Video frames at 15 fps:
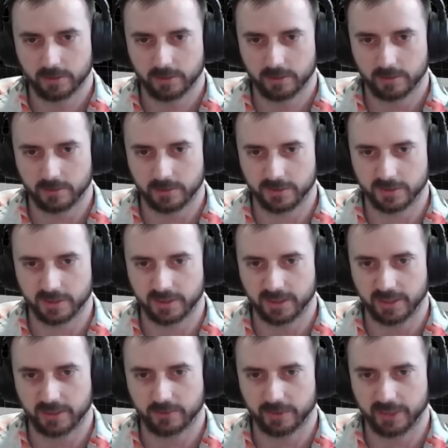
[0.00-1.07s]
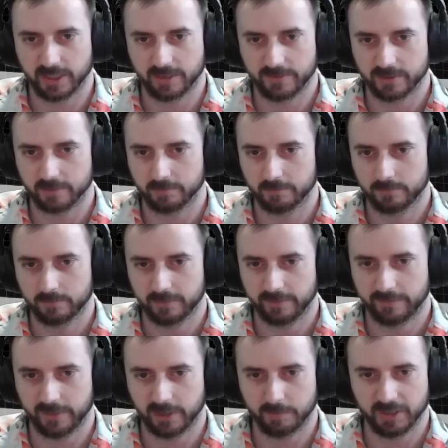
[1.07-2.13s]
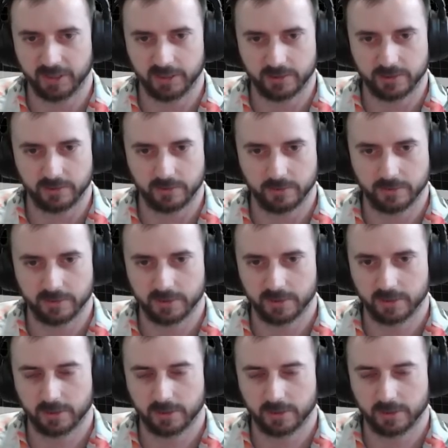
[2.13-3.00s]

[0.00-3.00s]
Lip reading: just in case we have some fitment issues.